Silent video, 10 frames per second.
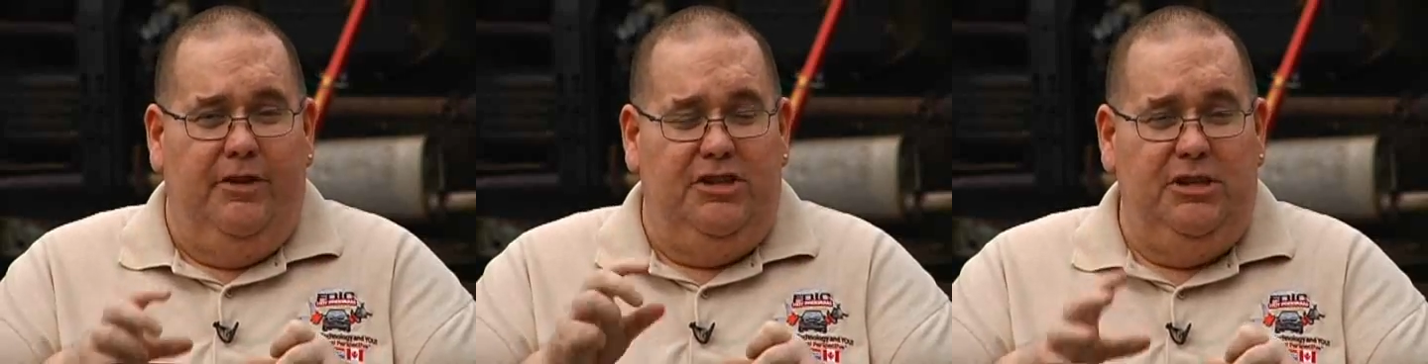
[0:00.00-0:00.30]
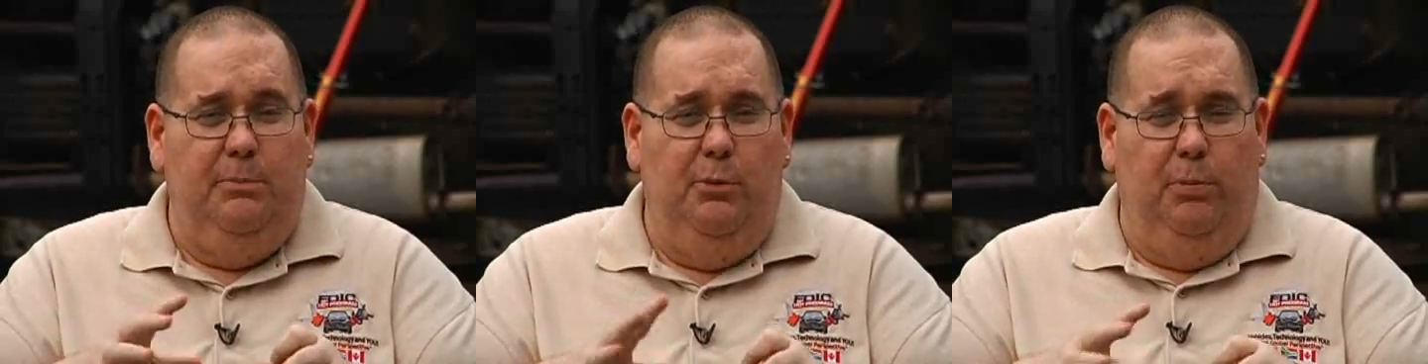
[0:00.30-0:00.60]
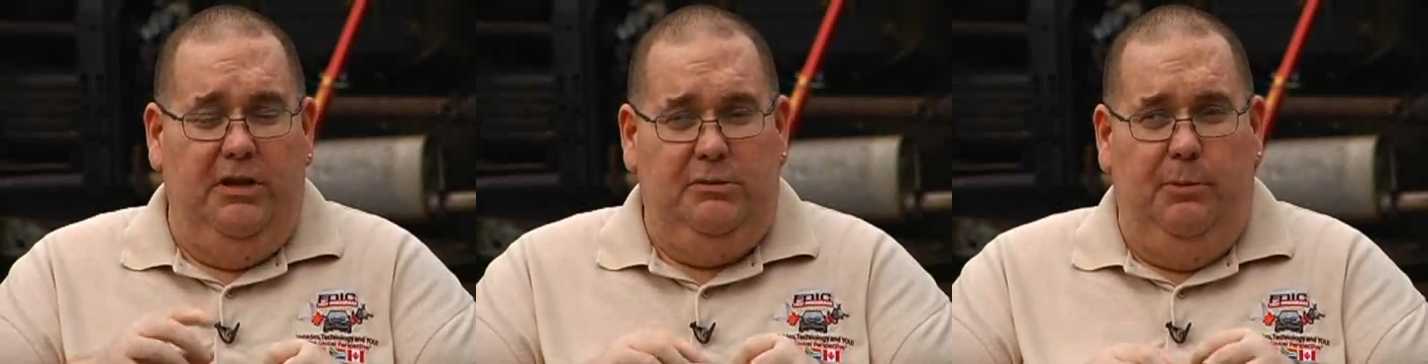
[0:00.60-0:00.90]
the simple
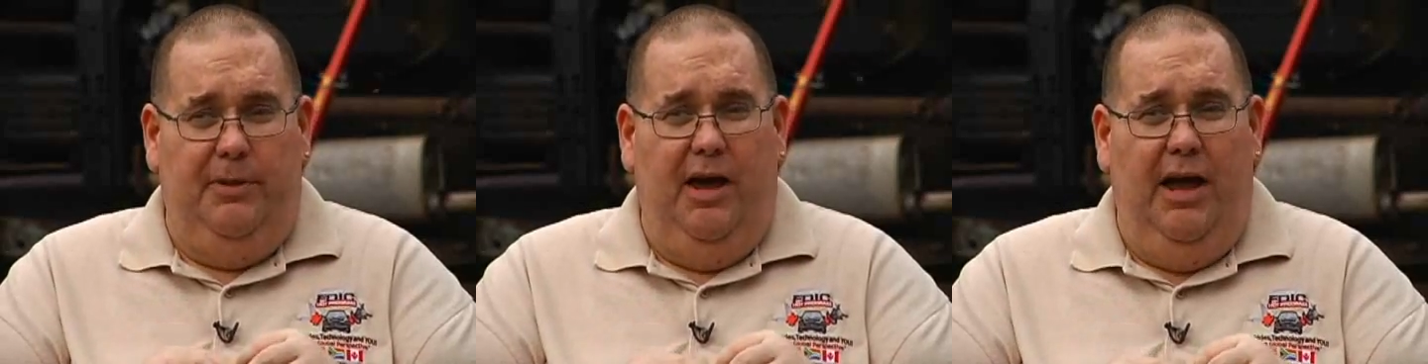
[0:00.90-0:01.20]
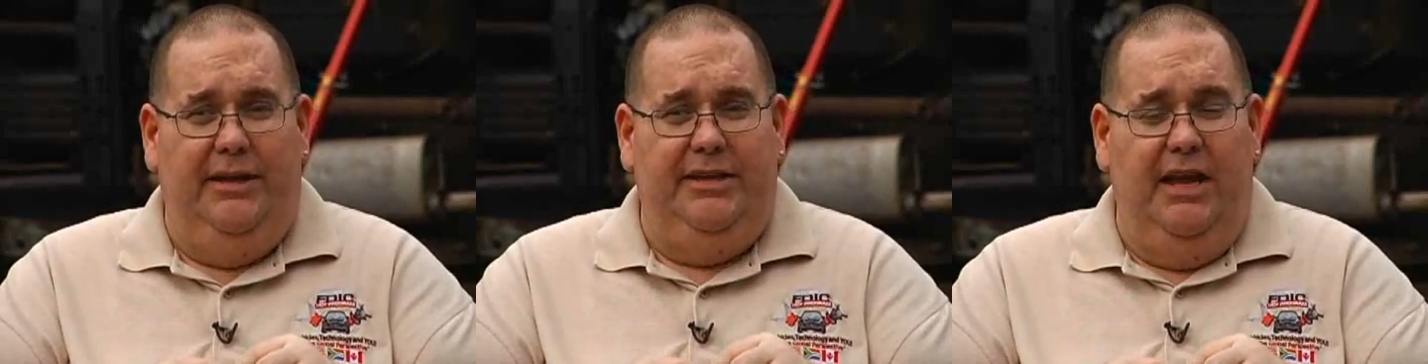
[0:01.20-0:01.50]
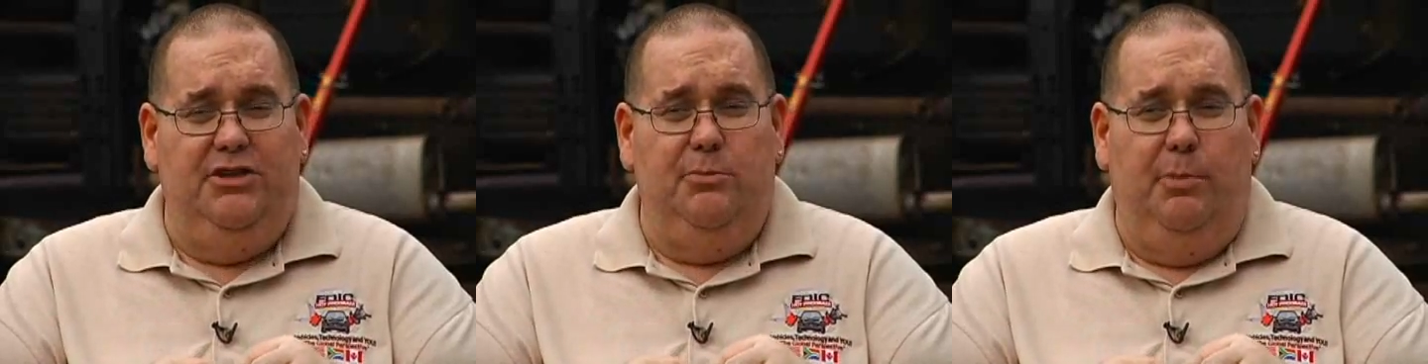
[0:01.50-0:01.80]
principle behind
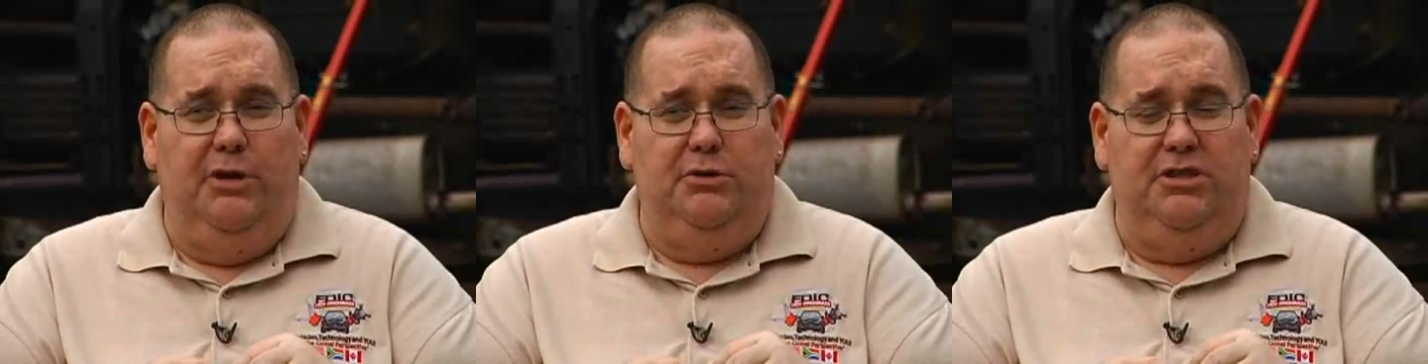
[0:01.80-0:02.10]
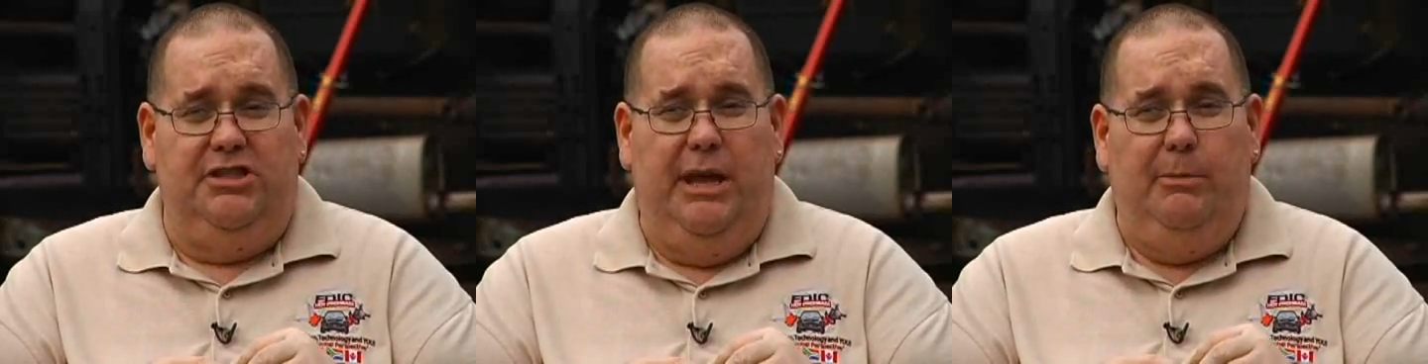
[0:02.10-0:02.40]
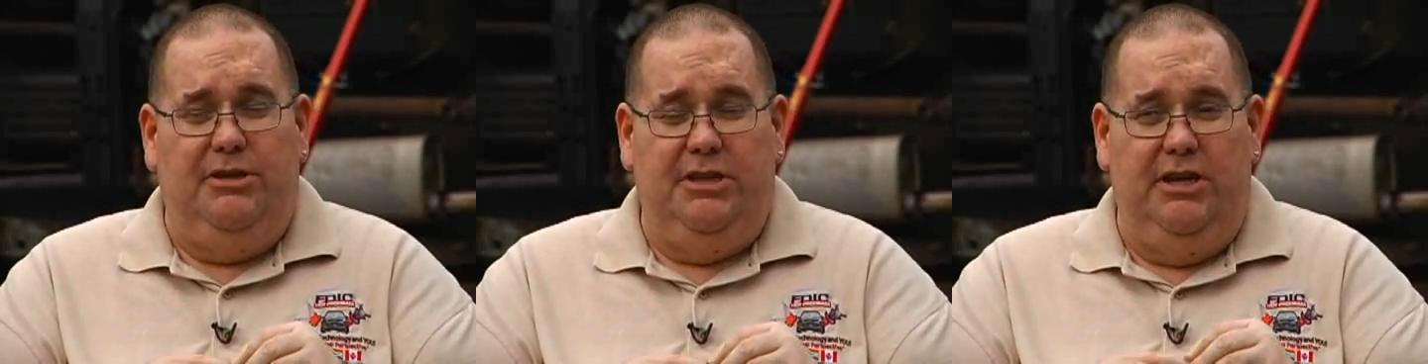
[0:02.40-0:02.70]
tension buttress
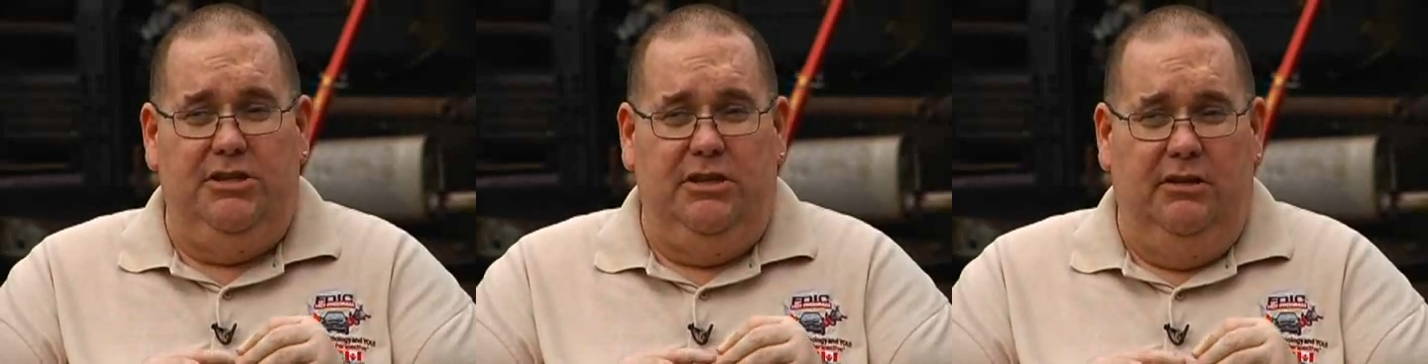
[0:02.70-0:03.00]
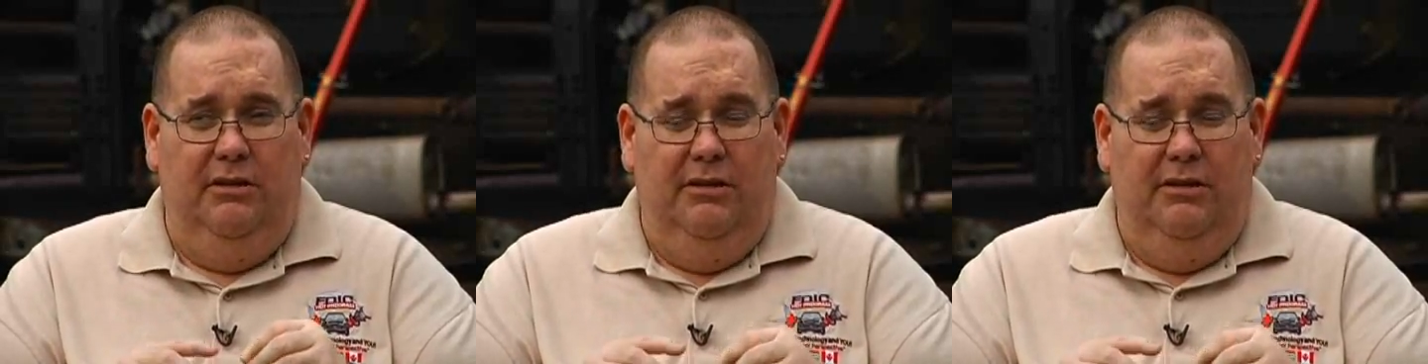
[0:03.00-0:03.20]
stabilization,